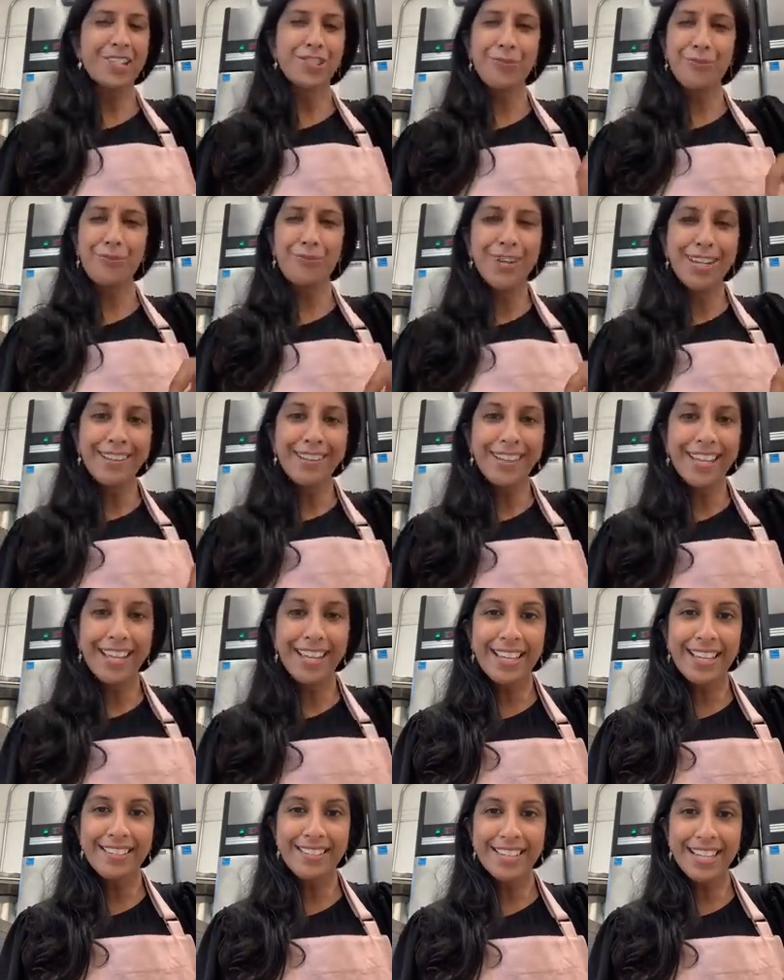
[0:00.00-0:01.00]
It's really
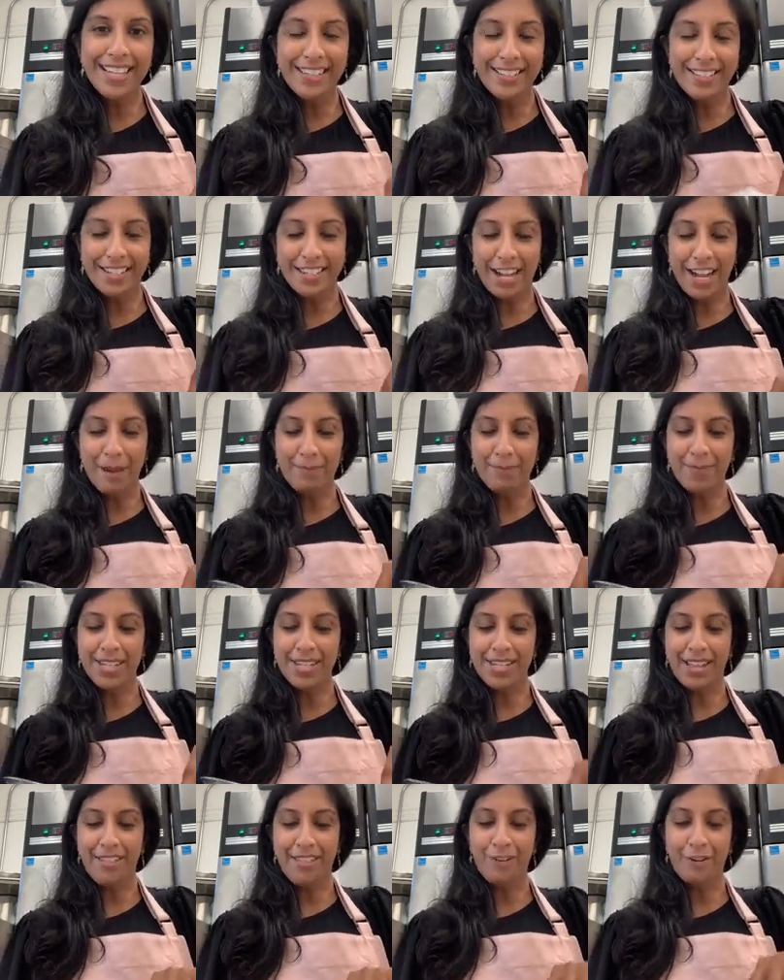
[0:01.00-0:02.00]
easy to come
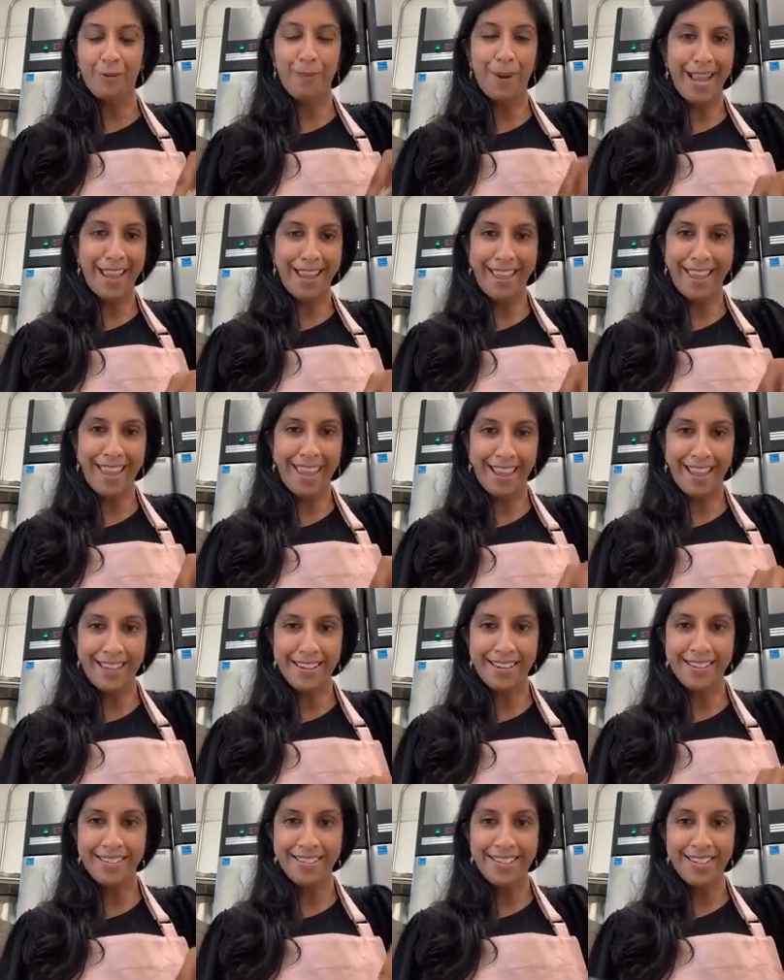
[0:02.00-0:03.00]
together by
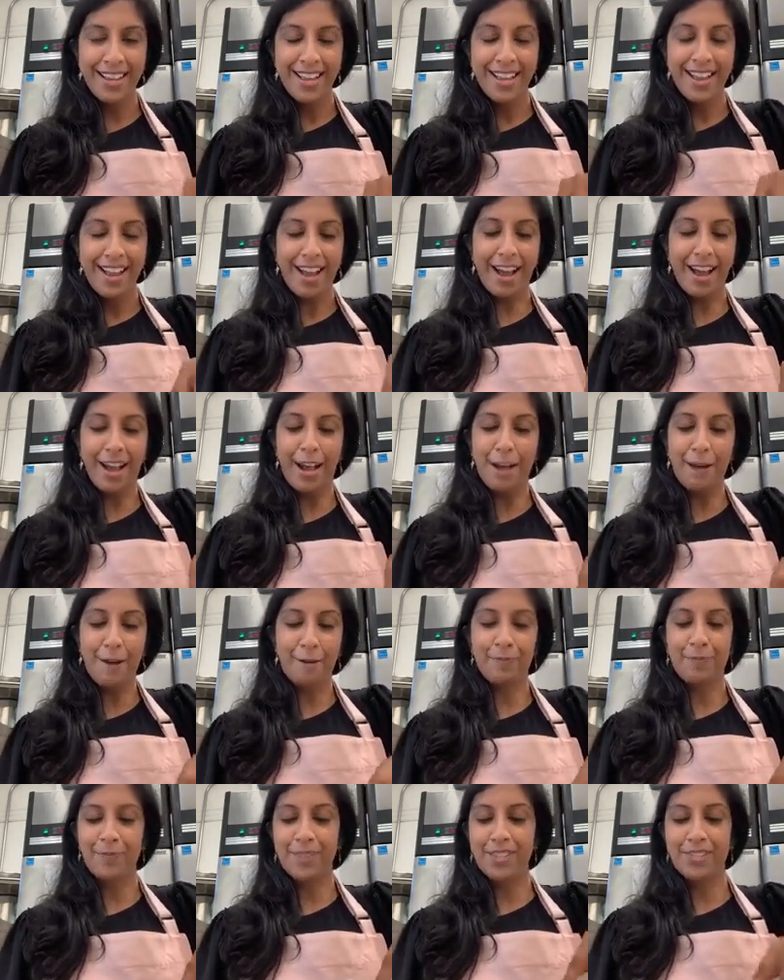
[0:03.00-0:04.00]

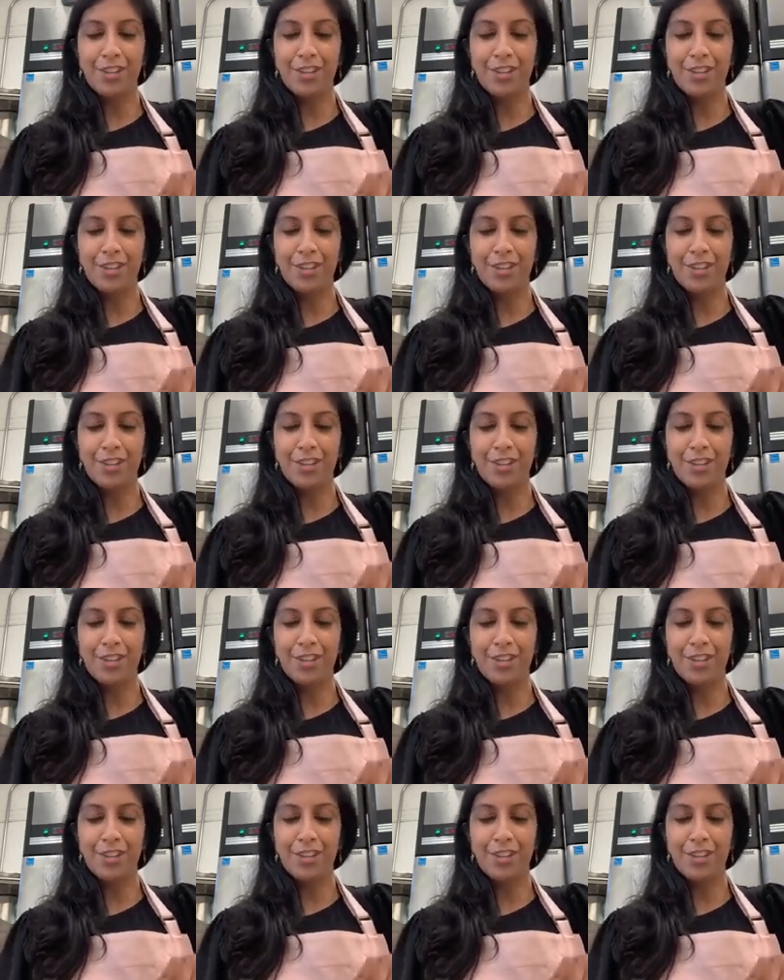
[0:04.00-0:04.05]
hand.